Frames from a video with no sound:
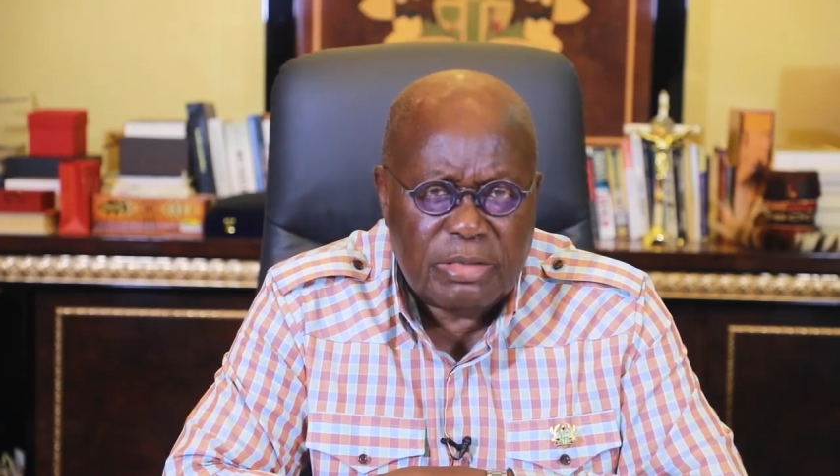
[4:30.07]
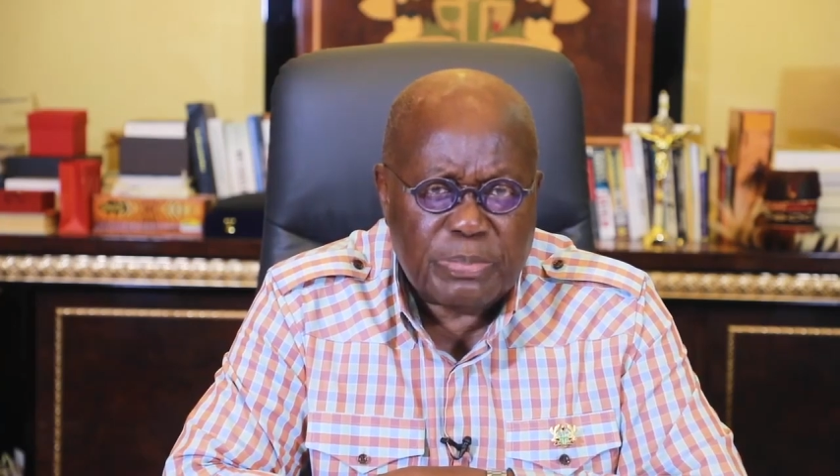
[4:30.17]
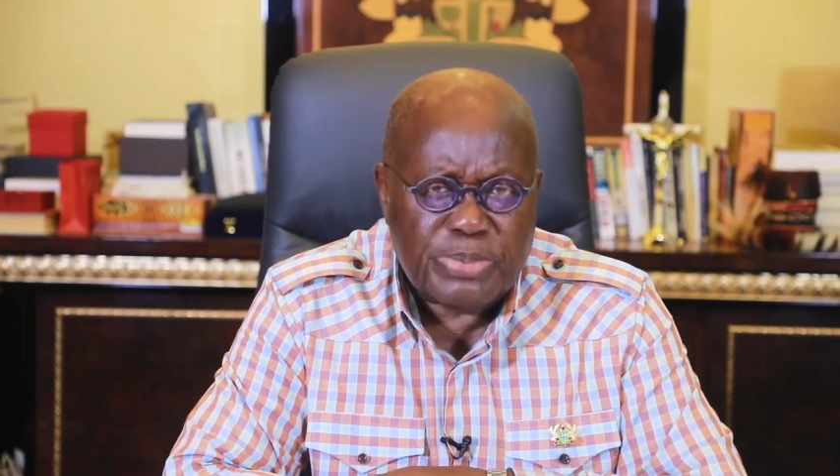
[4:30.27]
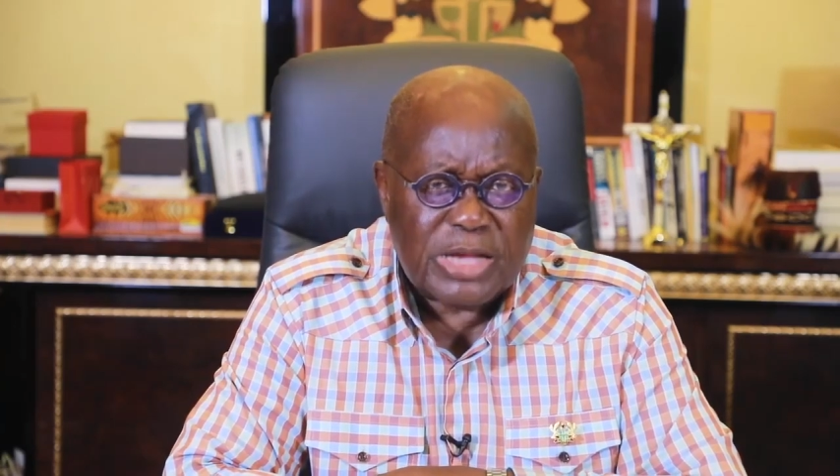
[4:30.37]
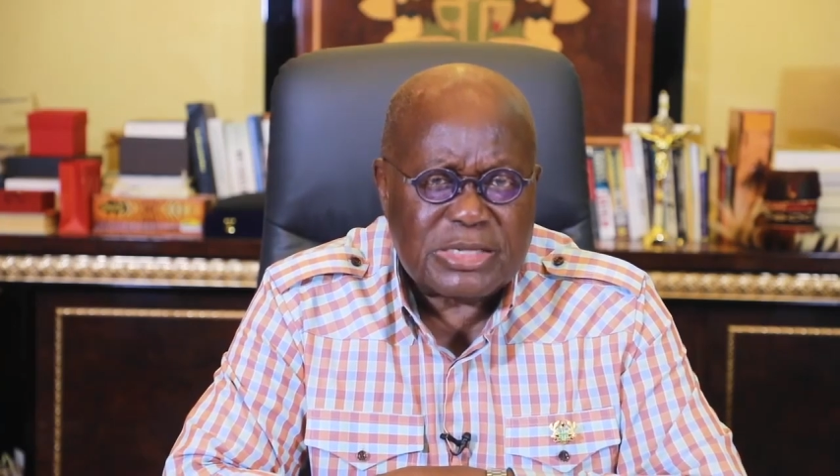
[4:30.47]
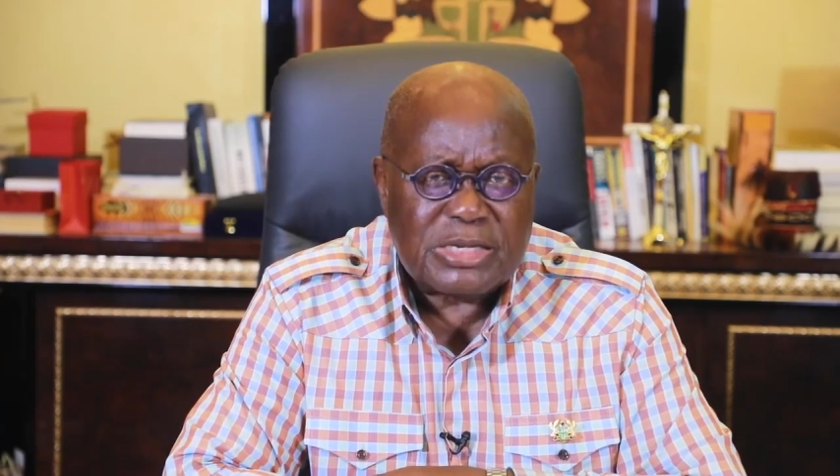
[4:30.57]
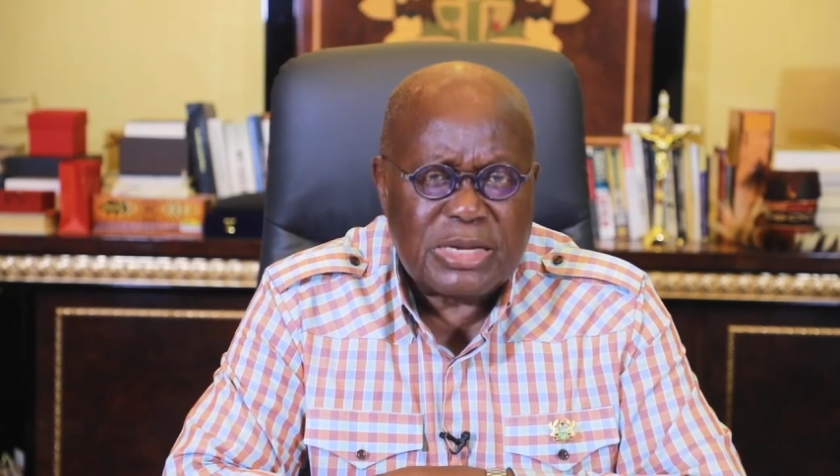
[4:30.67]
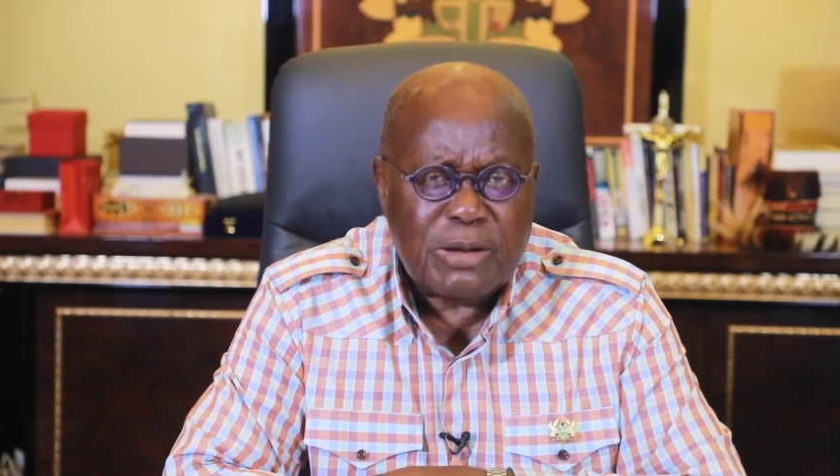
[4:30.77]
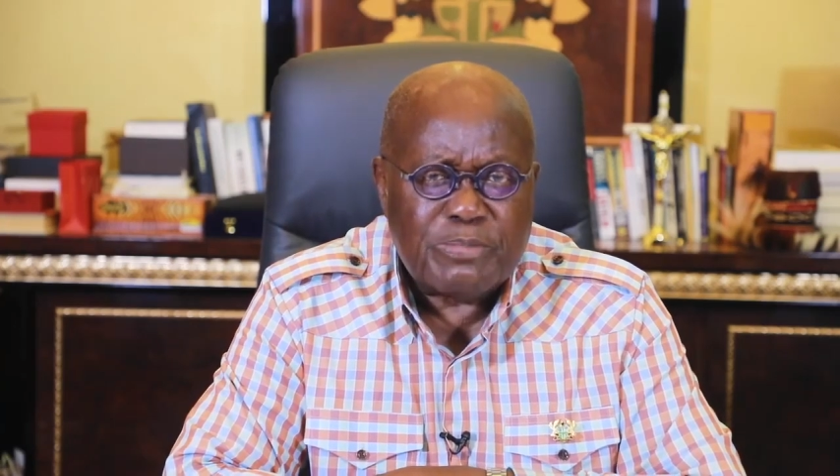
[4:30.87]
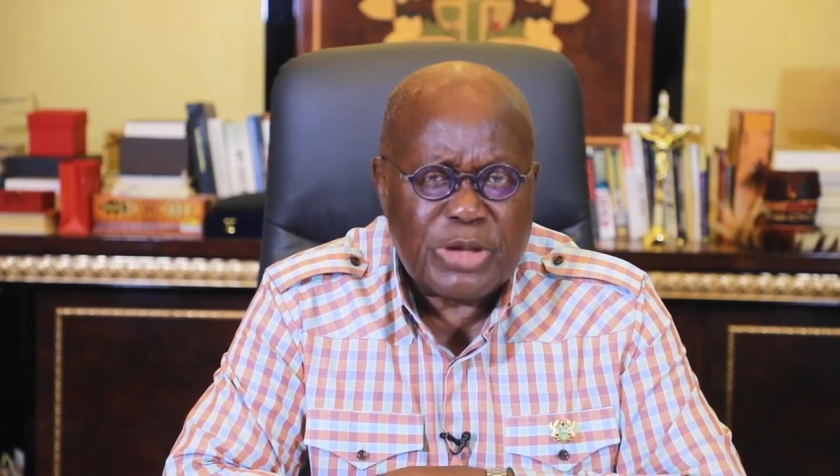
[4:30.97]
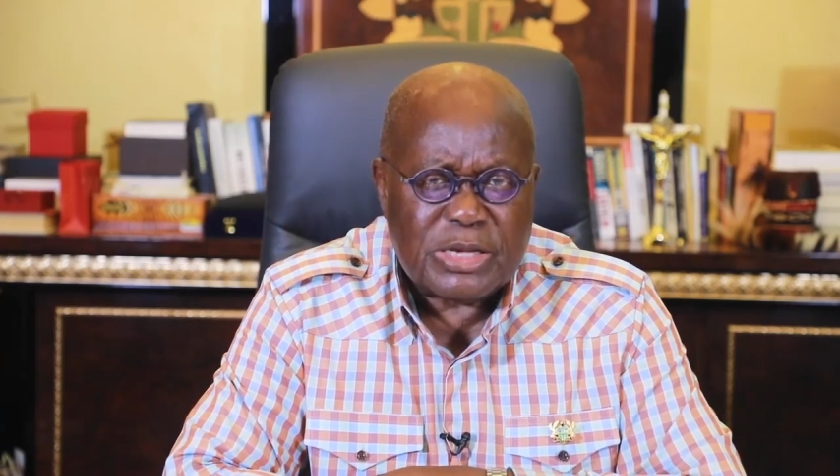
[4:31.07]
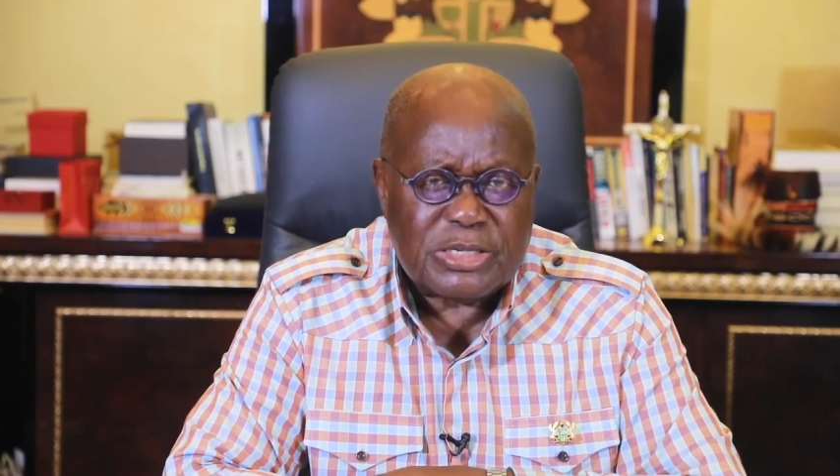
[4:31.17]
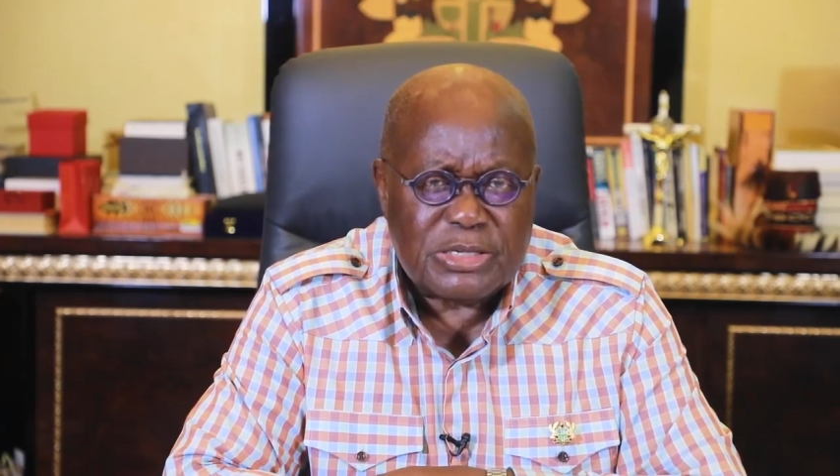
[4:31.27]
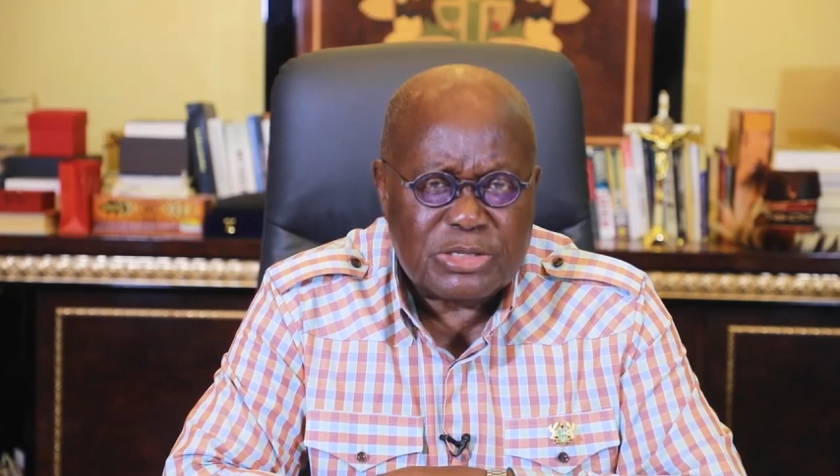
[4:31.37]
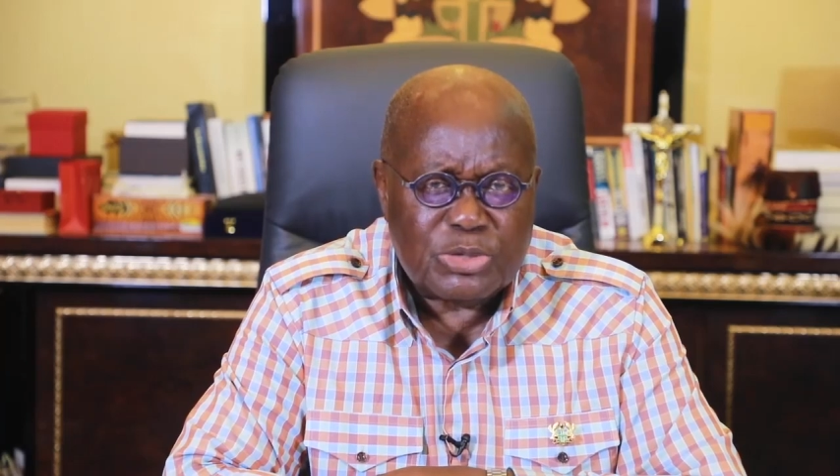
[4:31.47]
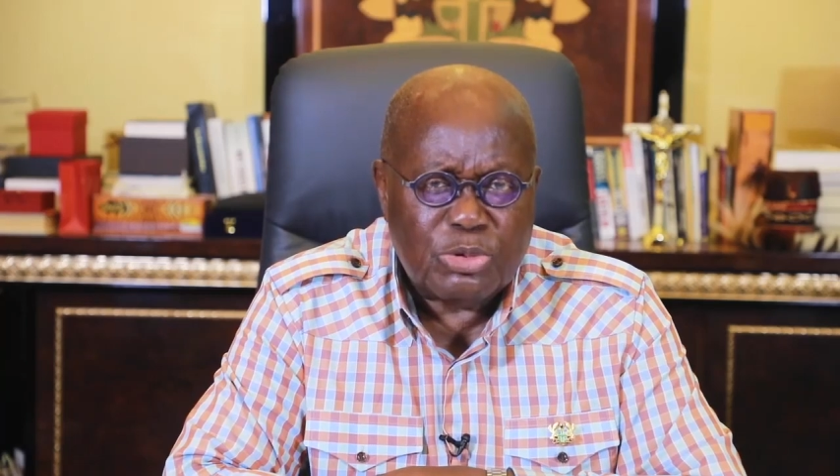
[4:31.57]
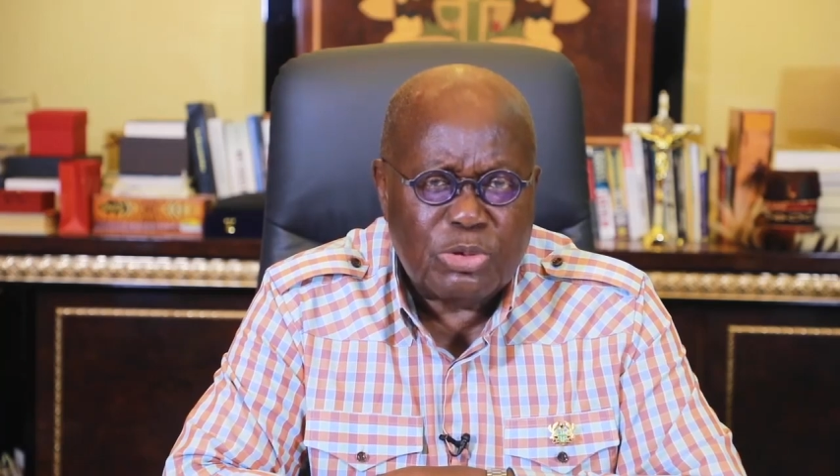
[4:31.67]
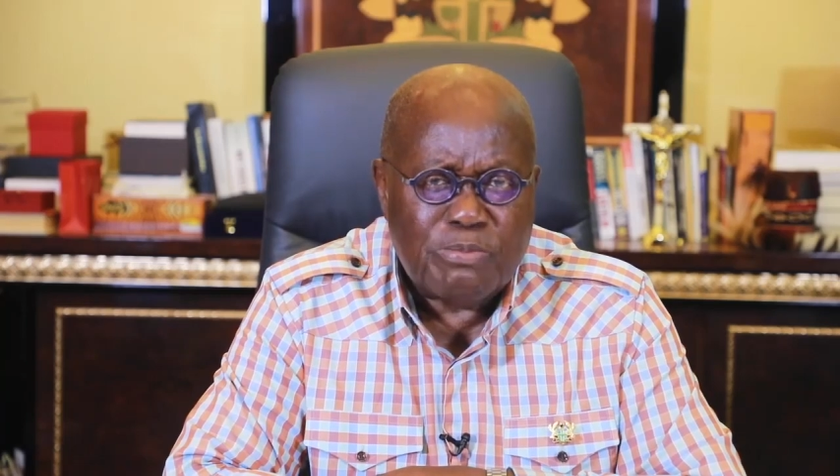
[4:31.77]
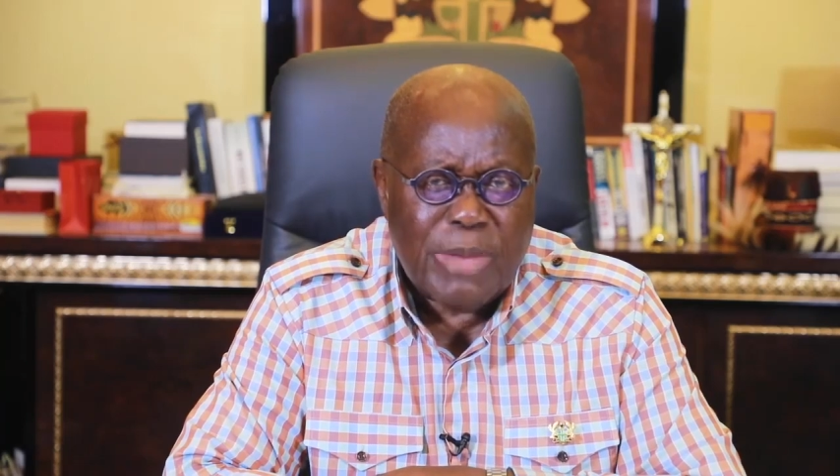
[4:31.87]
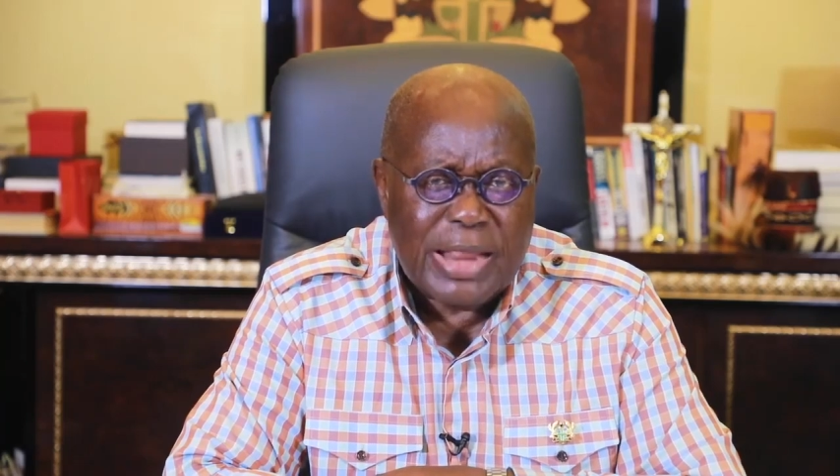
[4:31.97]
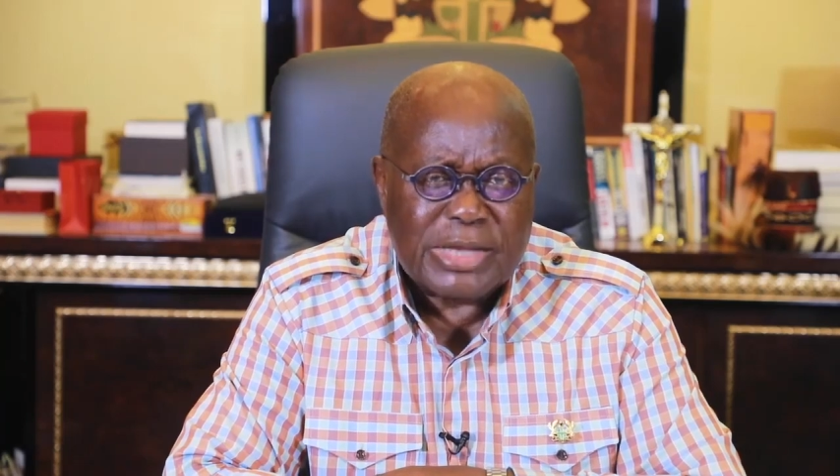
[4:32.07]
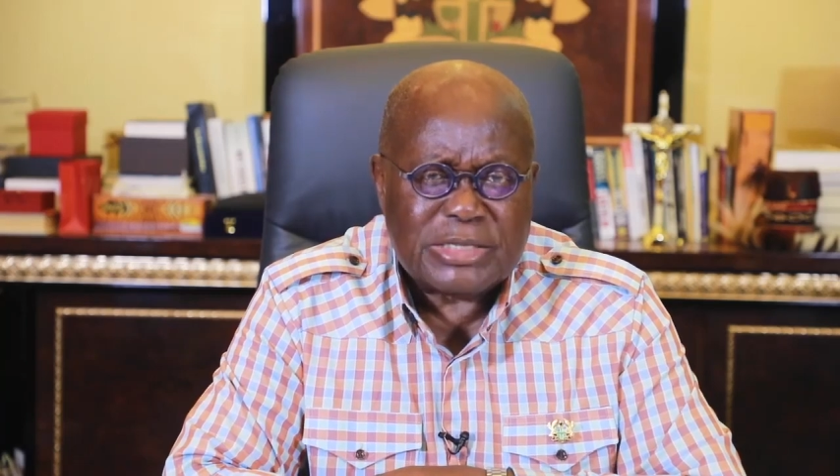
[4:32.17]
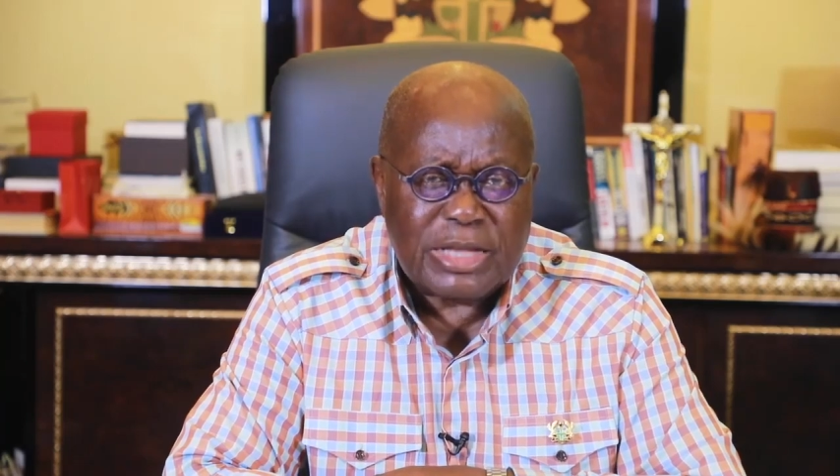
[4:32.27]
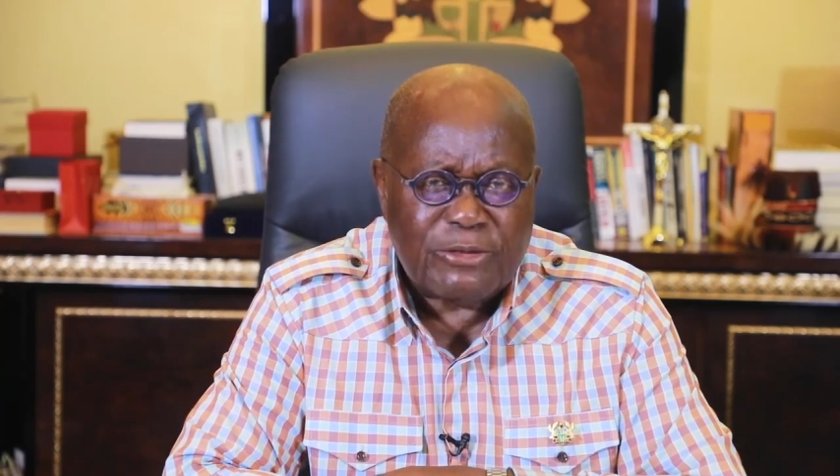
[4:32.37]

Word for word: the person and persons who will manage